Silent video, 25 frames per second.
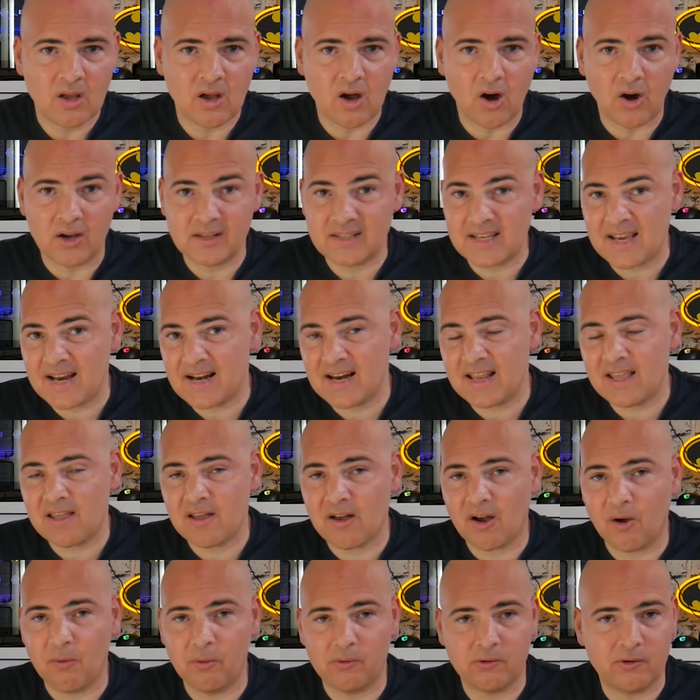Ideally,
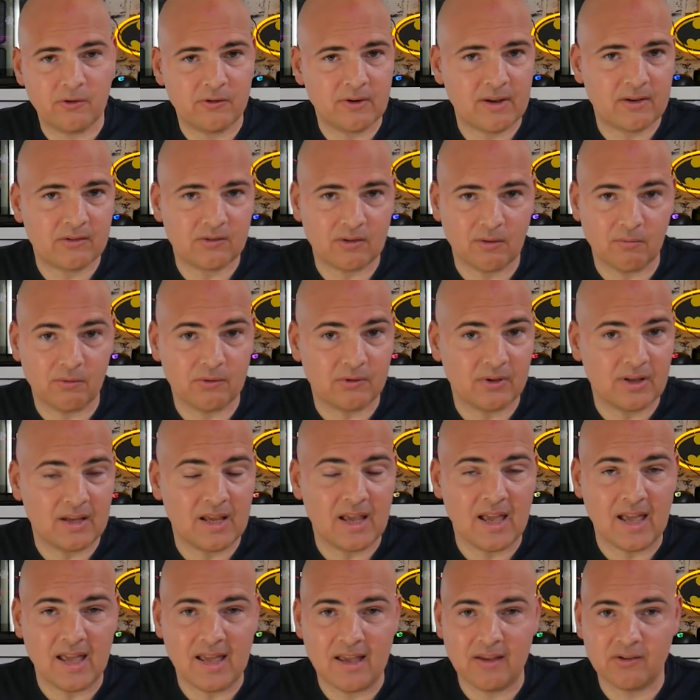I would suggest obviously
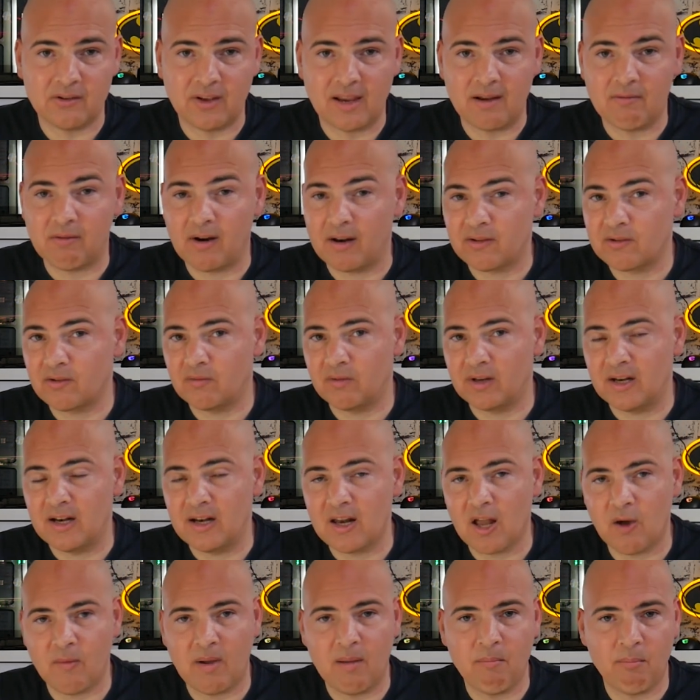it is a relatively
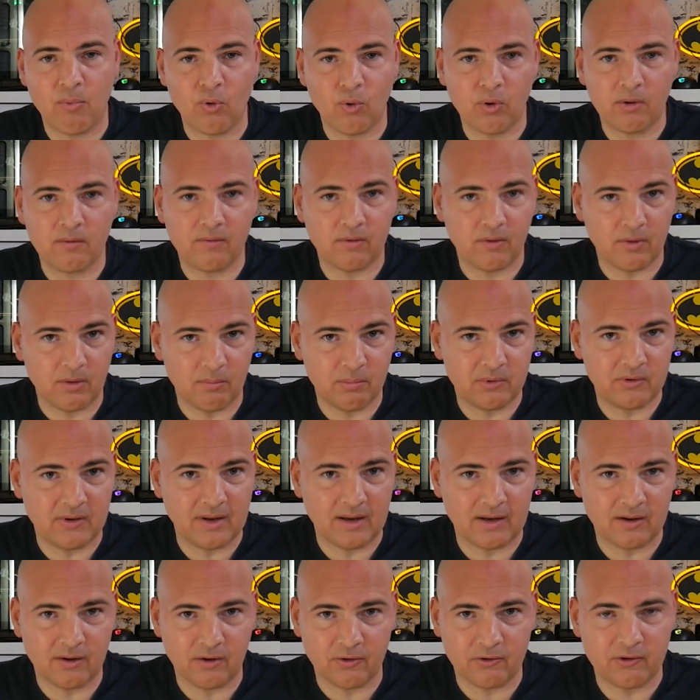low-end board for the
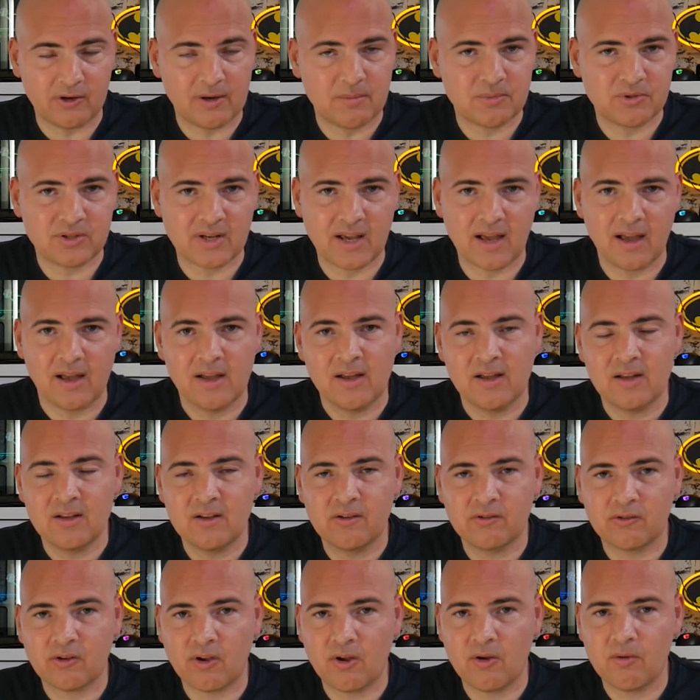particular chipset,
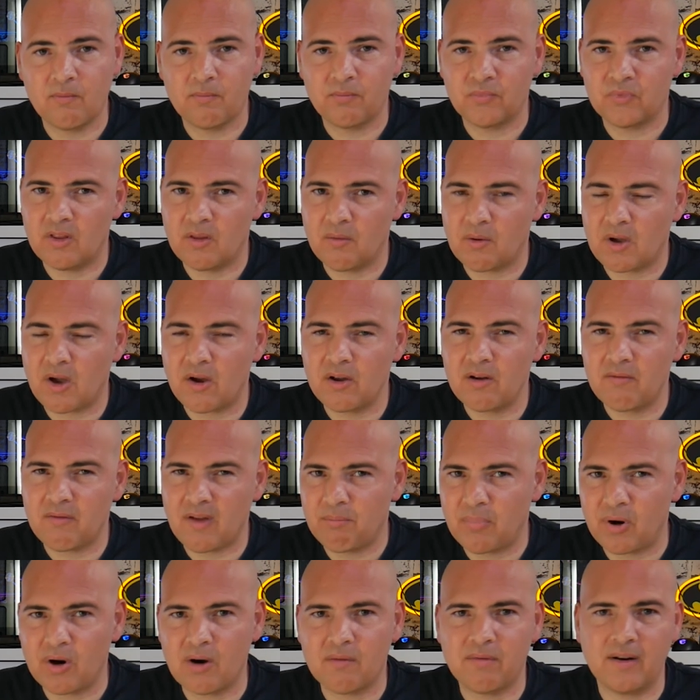so the kind of
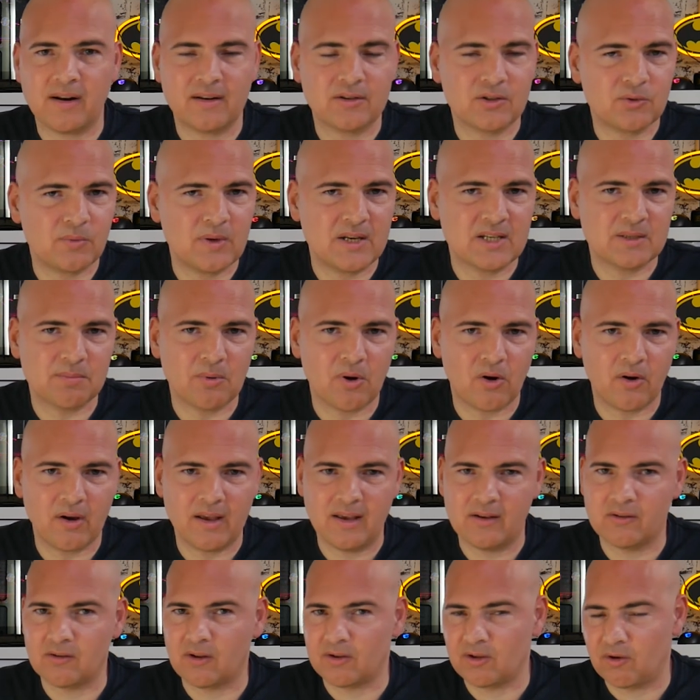perfect sweet spot
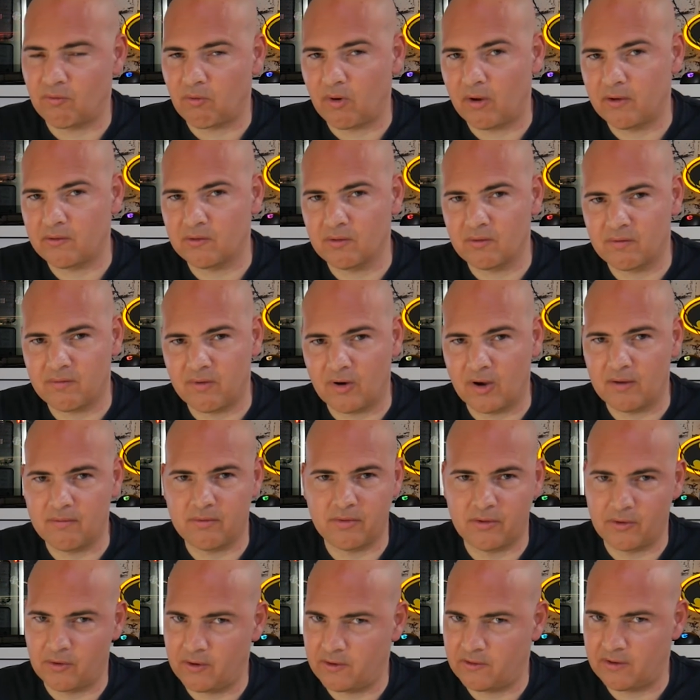is like your Ryzen 5
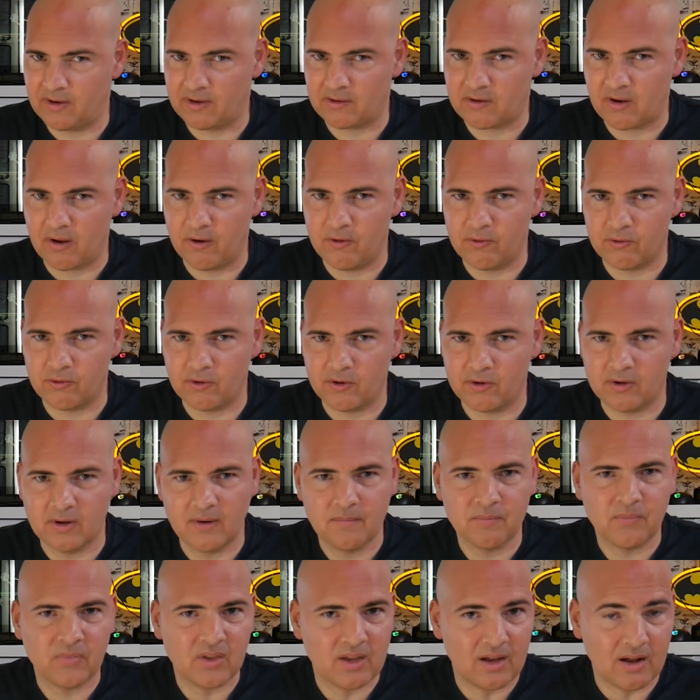3600
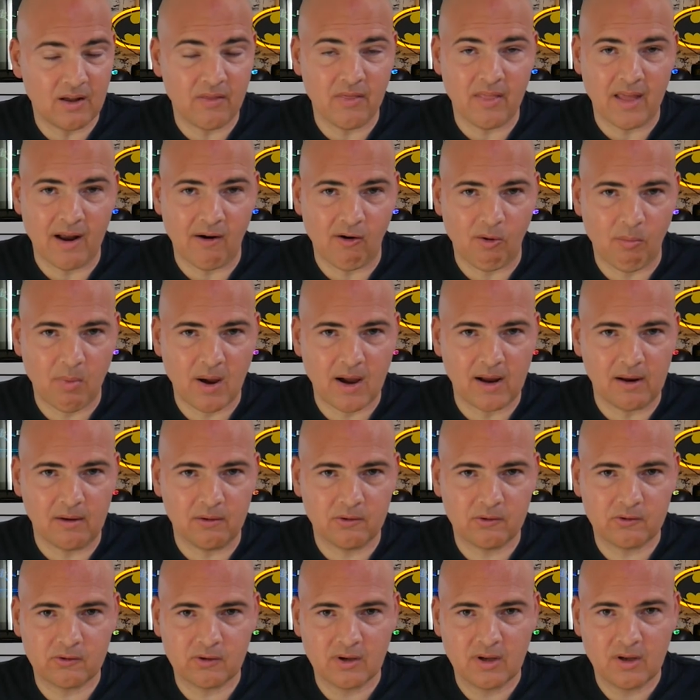and
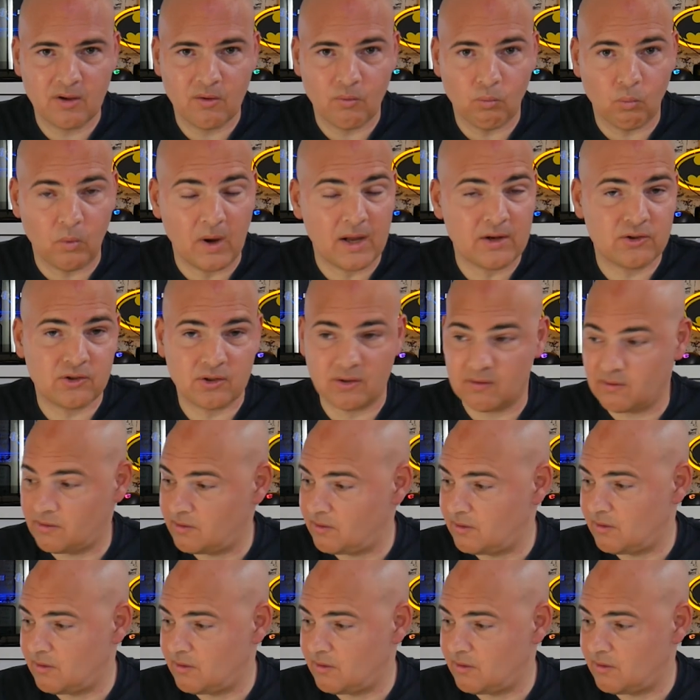thereabouts, which